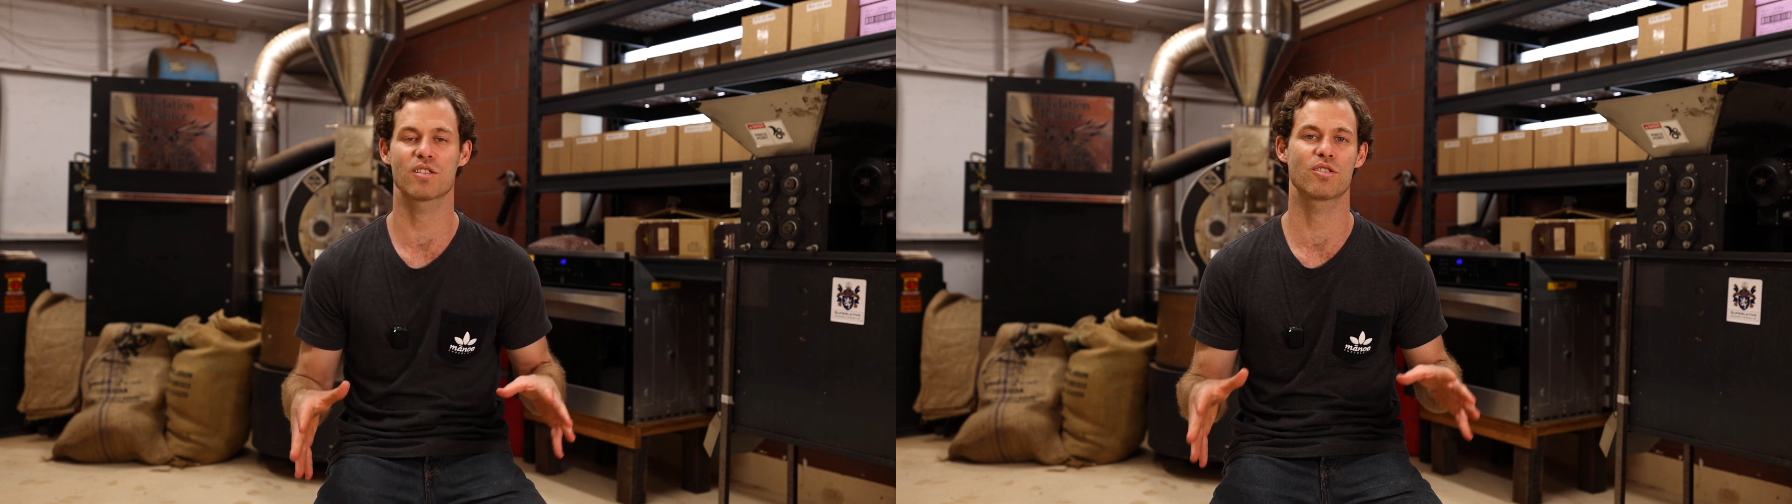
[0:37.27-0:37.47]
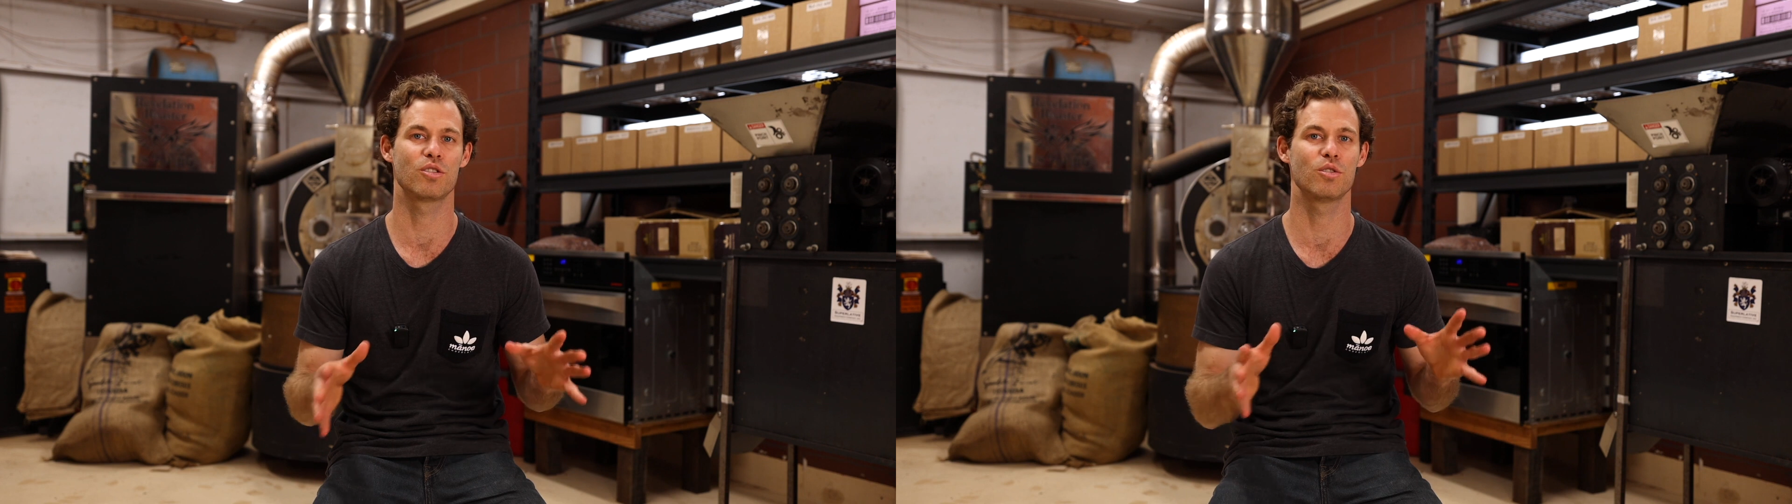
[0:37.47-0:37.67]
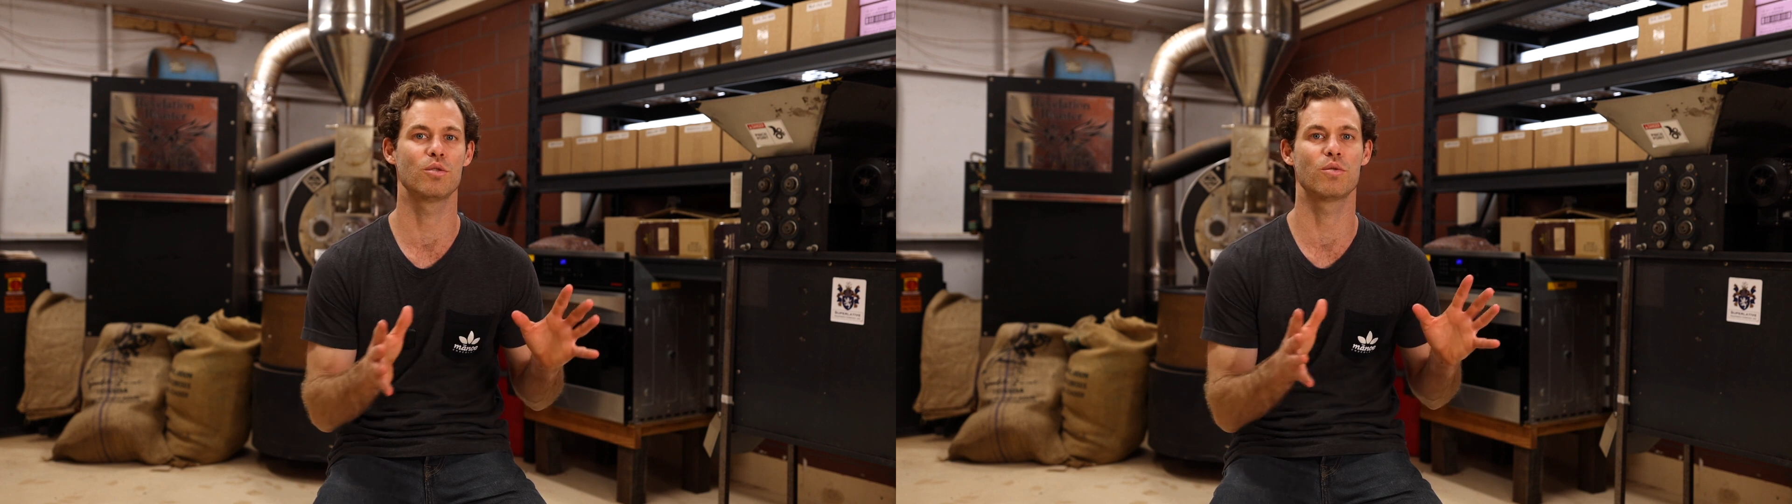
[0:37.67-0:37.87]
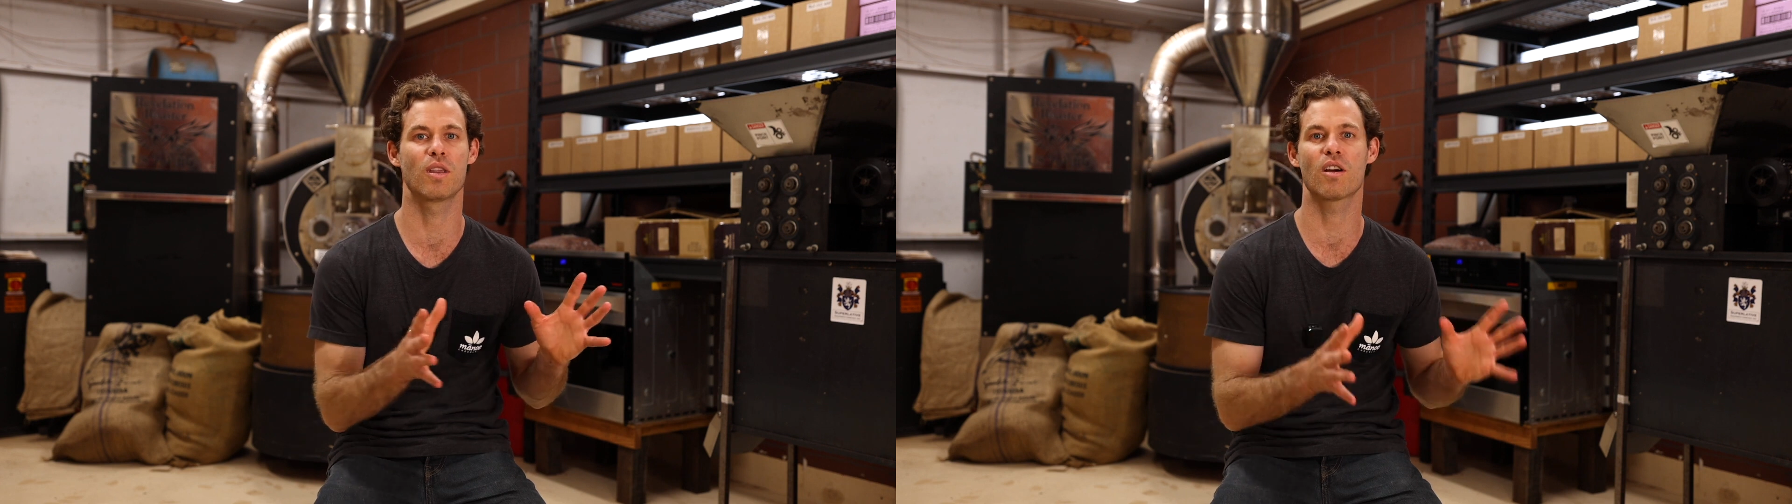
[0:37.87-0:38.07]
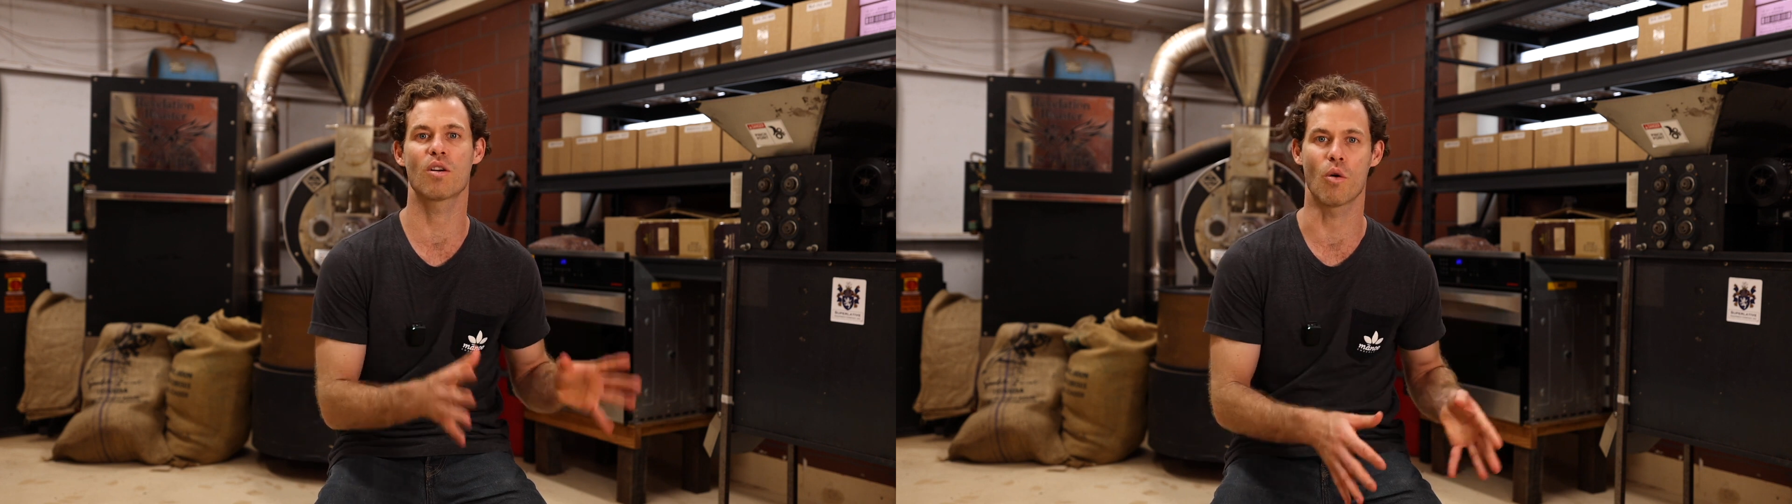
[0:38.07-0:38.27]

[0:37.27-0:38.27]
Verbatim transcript: to their